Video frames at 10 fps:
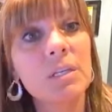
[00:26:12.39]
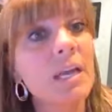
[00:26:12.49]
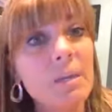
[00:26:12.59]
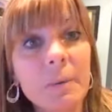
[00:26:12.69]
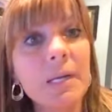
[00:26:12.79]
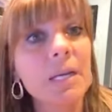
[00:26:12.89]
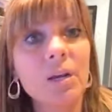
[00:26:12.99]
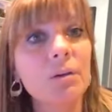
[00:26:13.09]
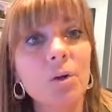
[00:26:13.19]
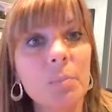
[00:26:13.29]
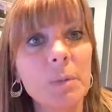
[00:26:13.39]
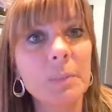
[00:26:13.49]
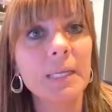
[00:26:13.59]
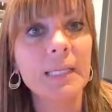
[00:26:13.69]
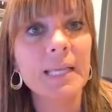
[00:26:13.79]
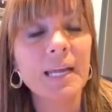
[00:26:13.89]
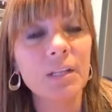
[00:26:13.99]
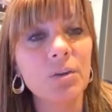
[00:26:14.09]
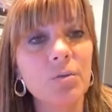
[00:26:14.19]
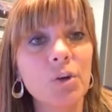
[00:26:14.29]
Anybody here know people like that in
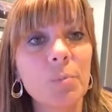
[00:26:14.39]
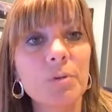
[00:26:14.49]
their group